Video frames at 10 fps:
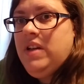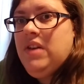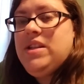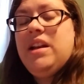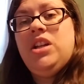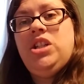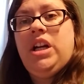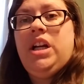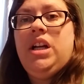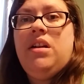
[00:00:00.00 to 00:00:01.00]
videos and I
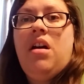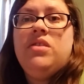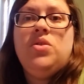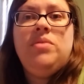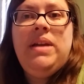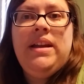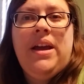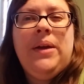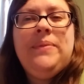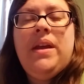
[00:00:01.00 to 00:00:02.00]
share it on social media.